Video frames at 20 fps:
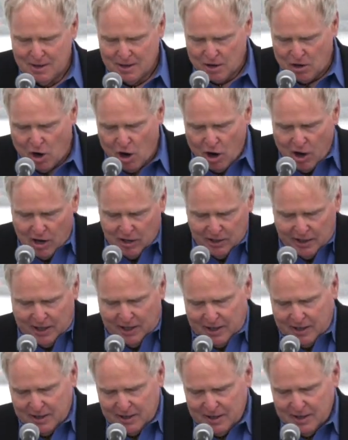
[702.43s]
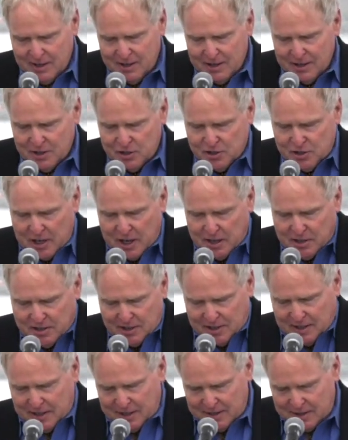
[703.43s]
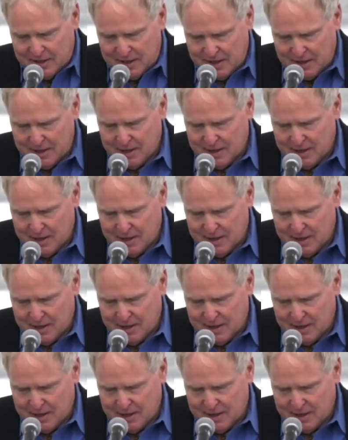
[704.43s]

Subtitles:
Carly, Jacelyn,